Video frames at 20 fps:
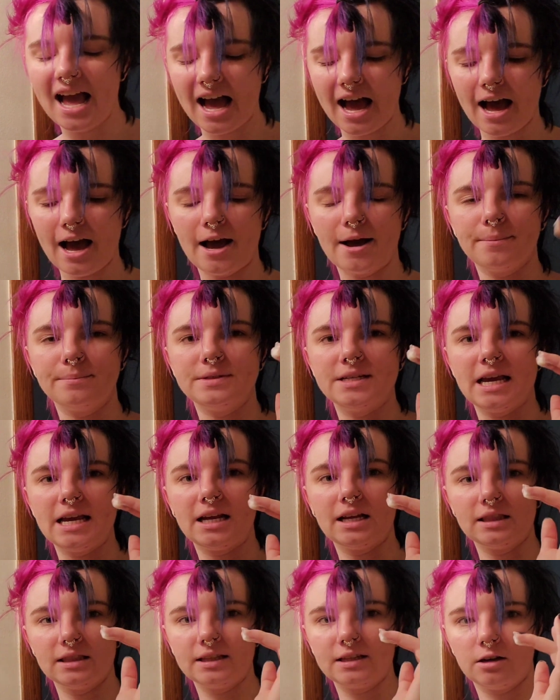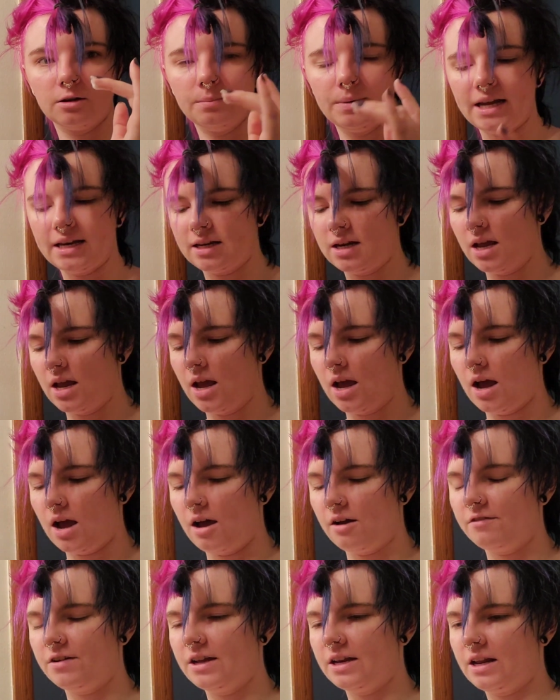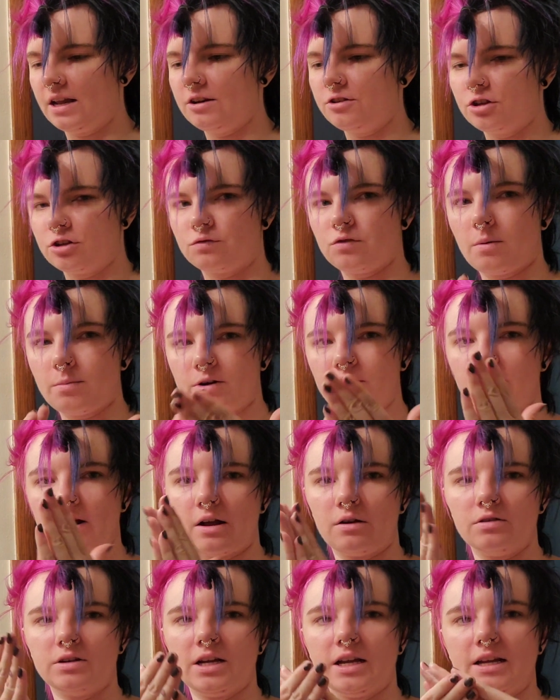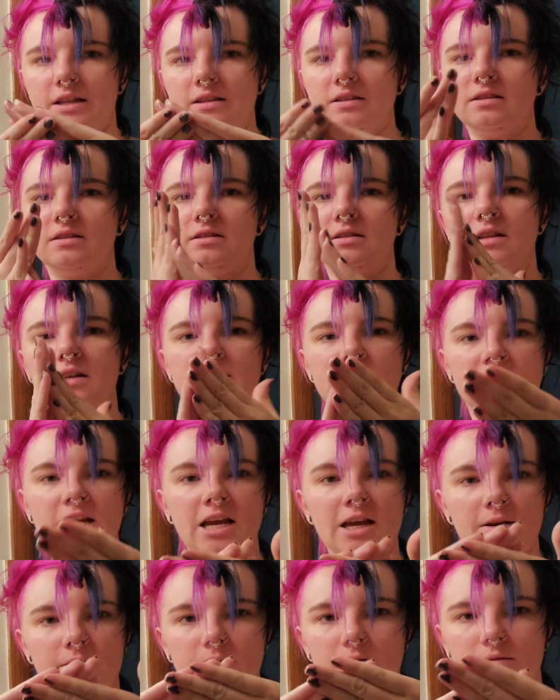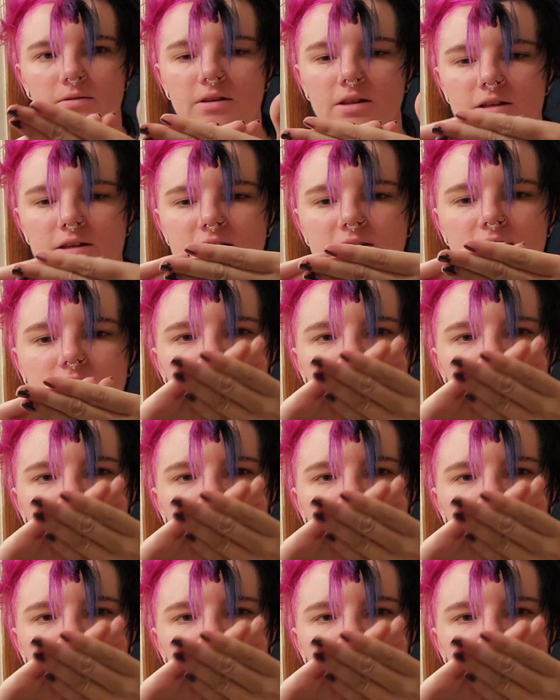um, take a little bit of it and just rub it around in the tip, the